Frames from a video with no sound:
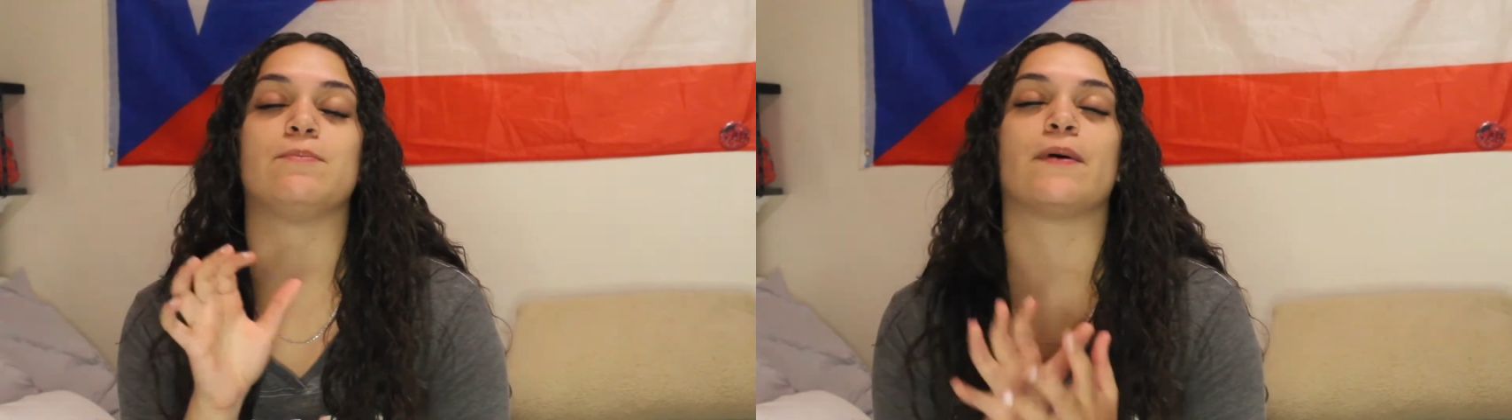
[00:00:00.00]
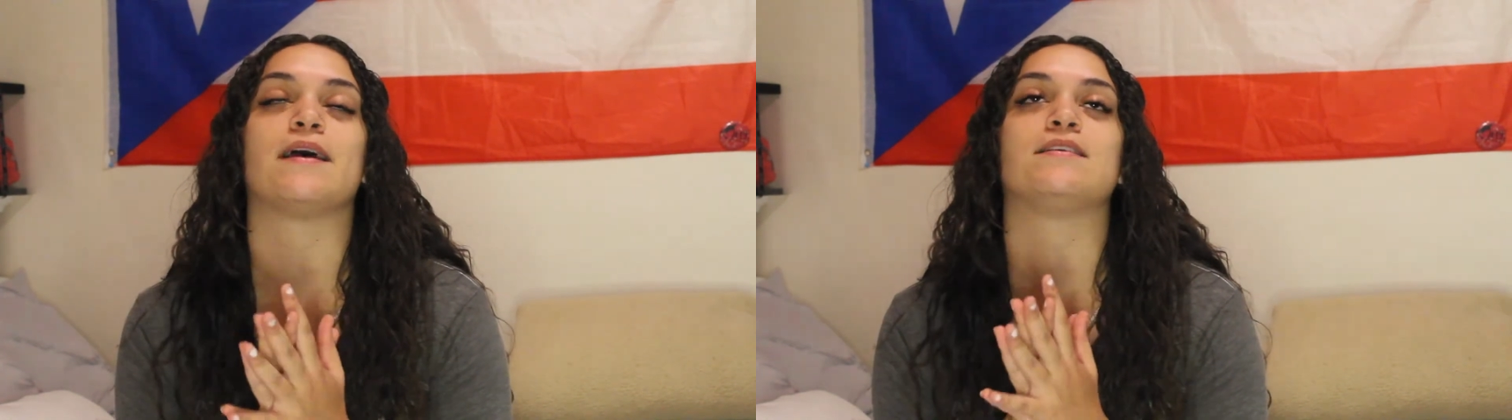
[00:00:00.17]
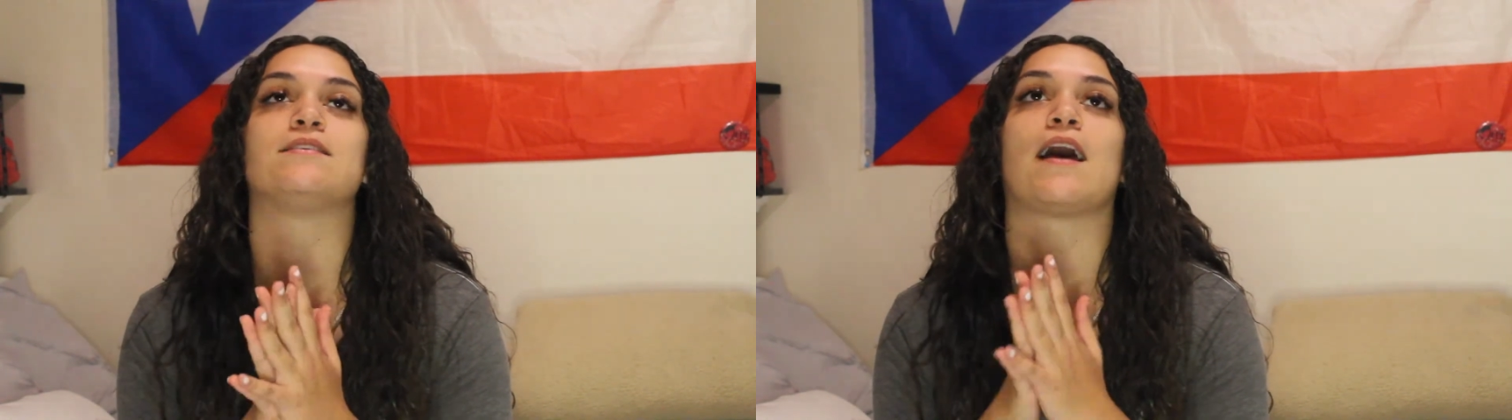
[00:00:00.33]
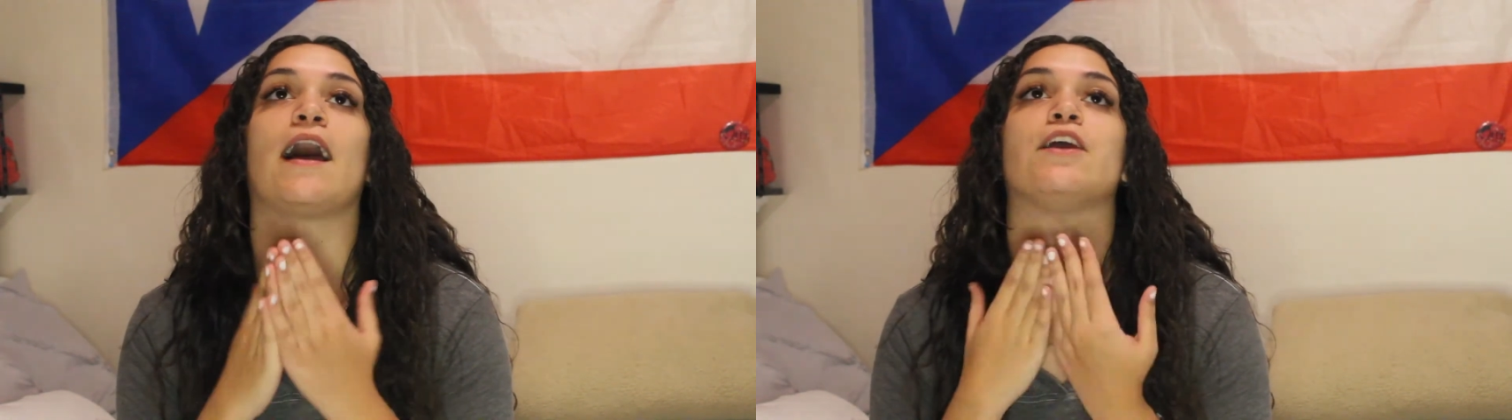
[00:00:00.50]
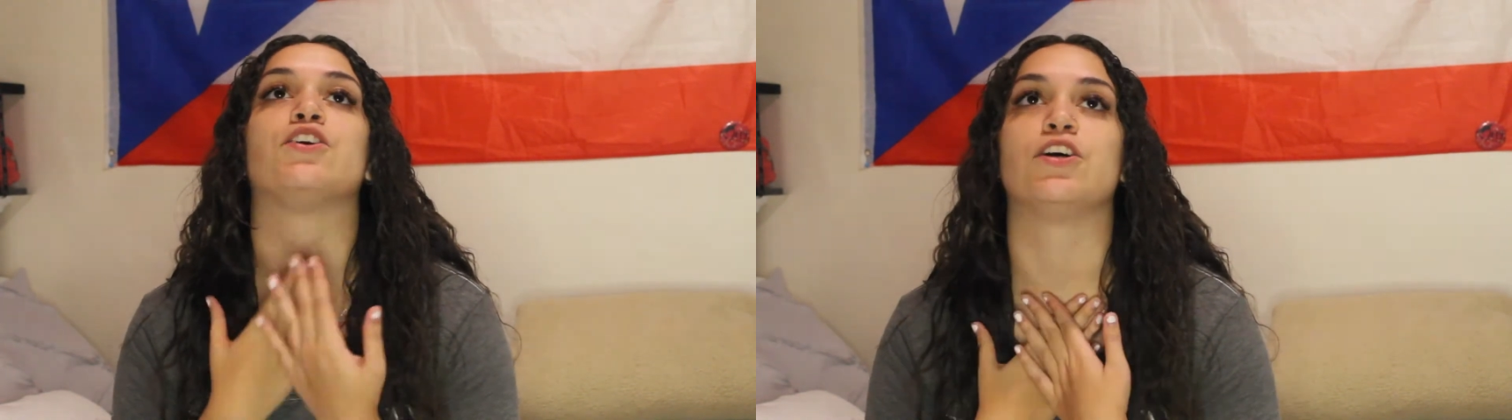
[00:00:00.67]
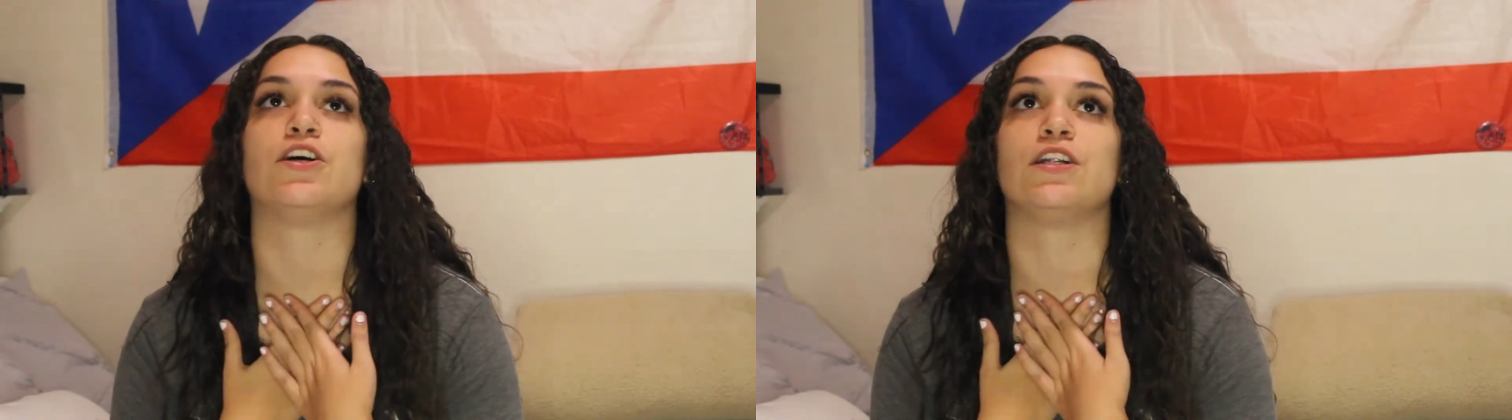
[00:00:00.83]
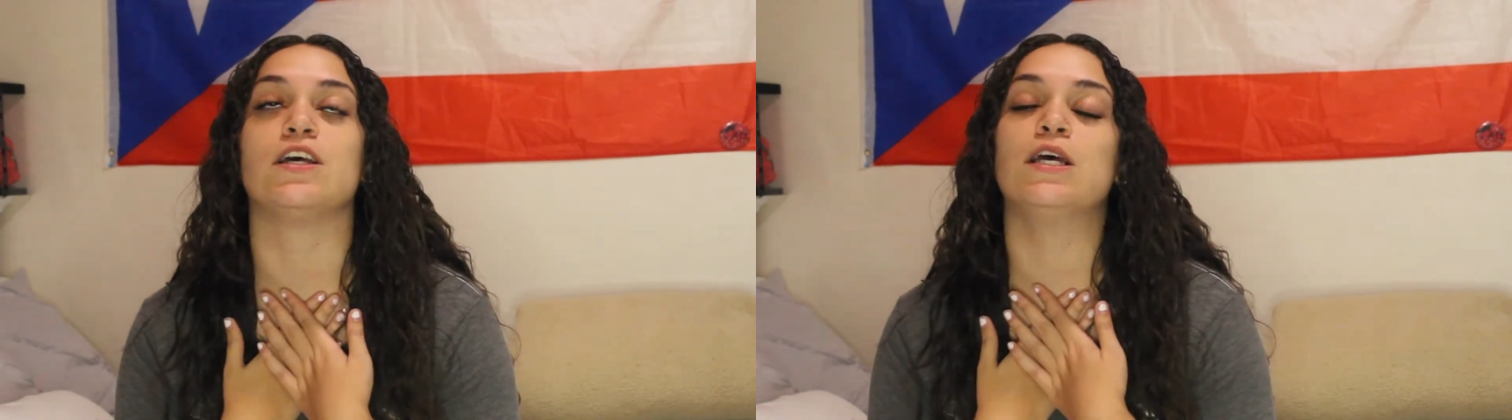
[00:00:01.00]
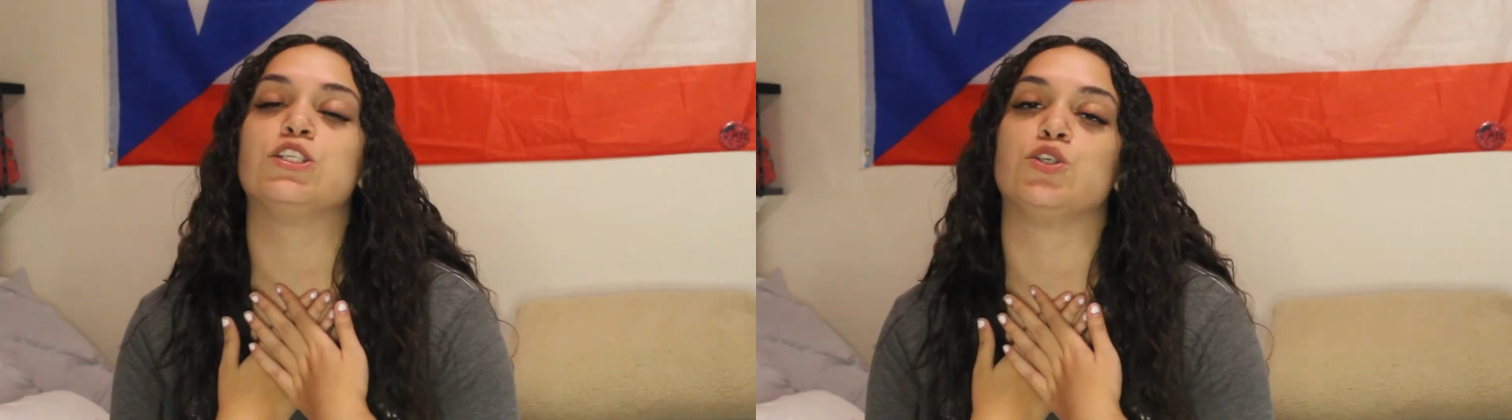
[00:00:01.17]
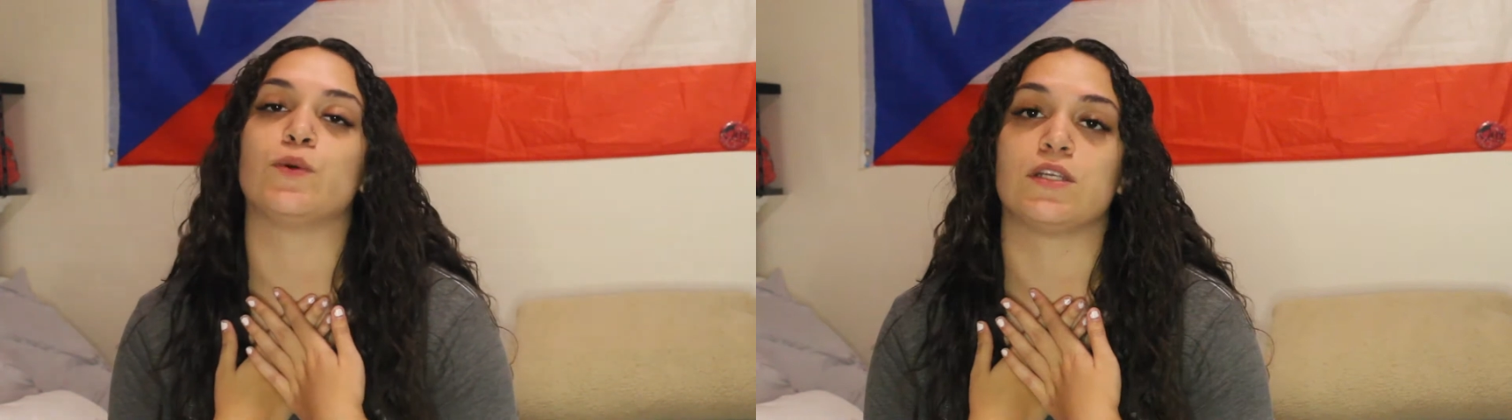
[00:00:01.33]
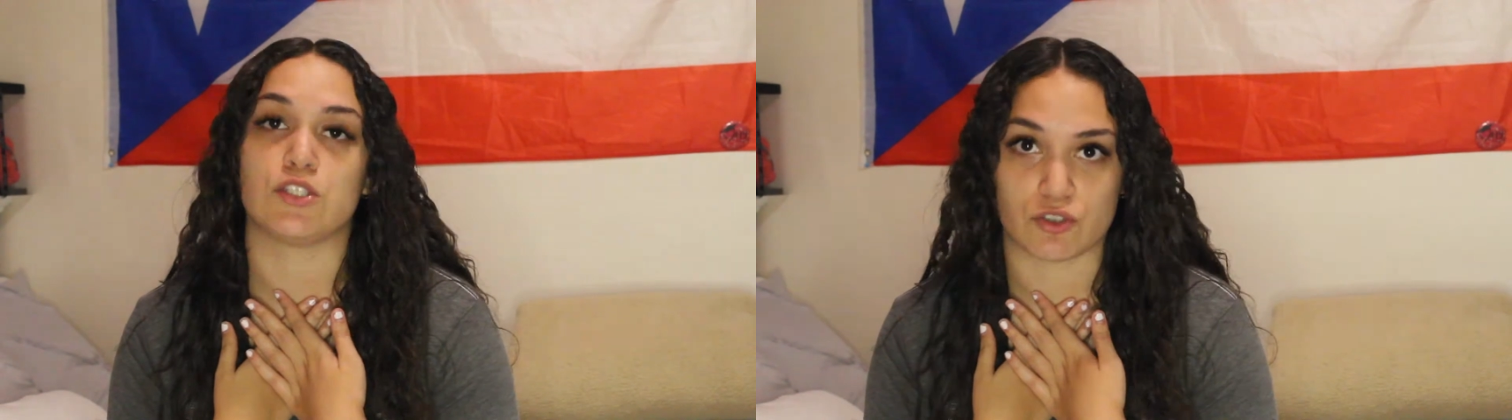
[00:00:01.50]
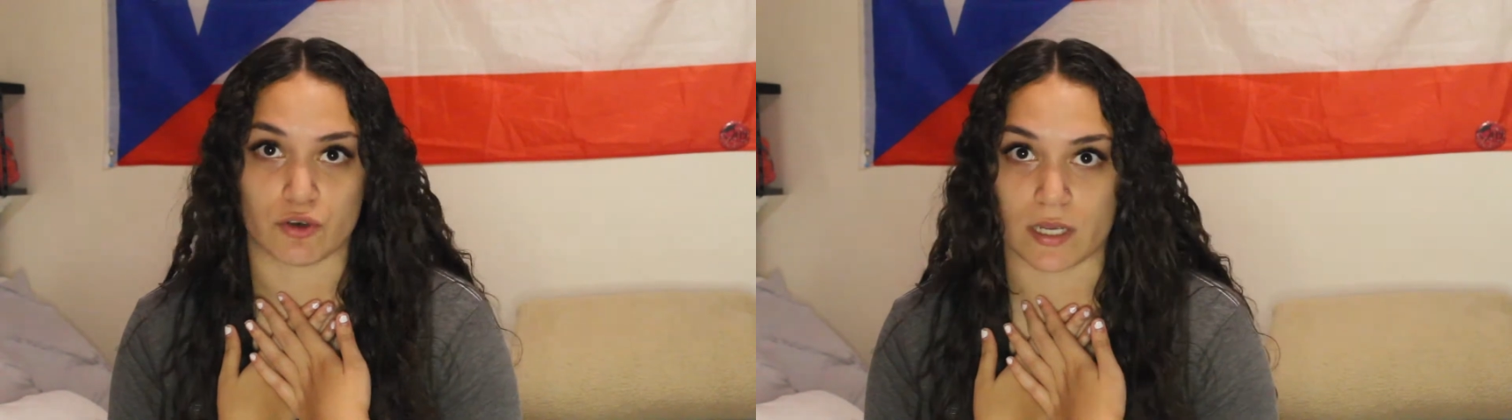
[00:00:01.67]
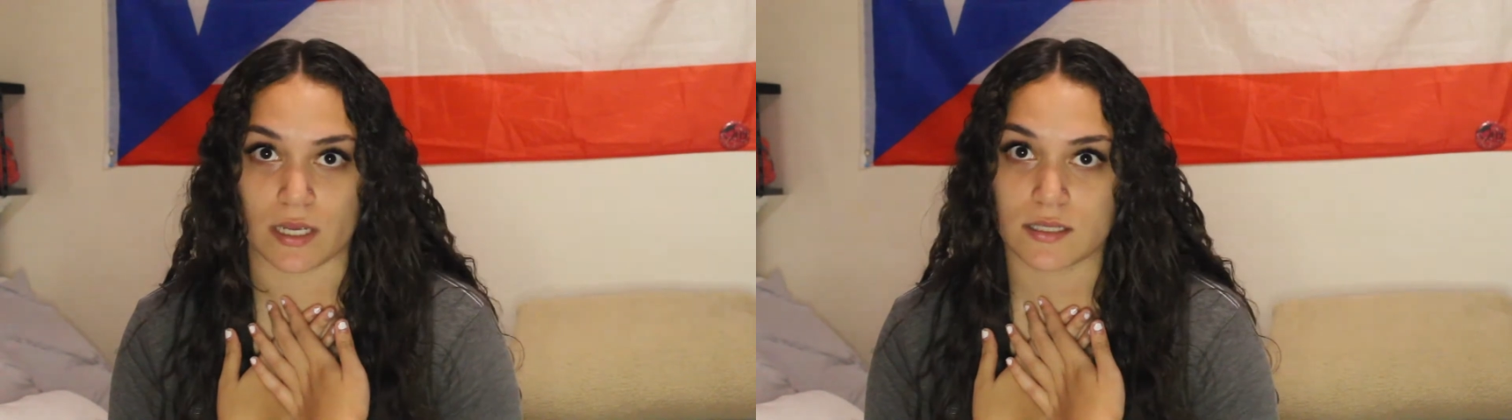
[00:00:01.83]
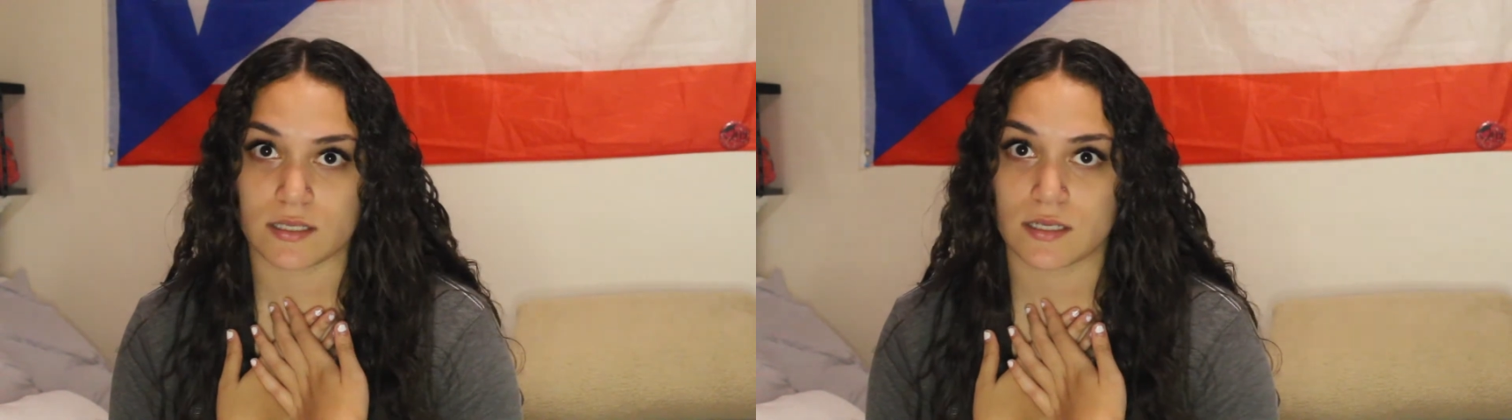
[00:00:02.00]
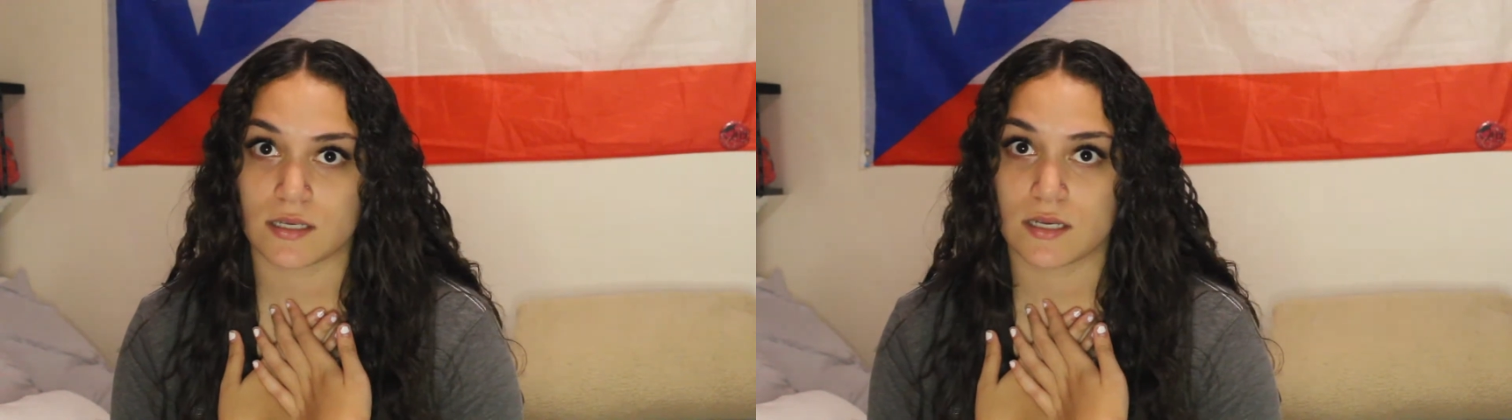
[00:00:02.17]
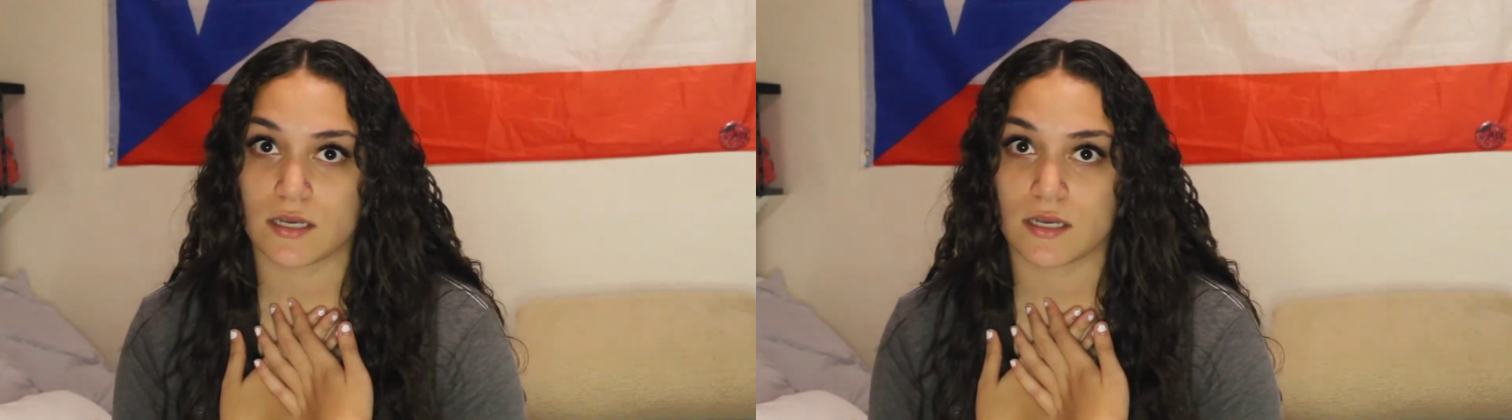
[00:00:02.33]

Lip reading: best I could to enjoy it.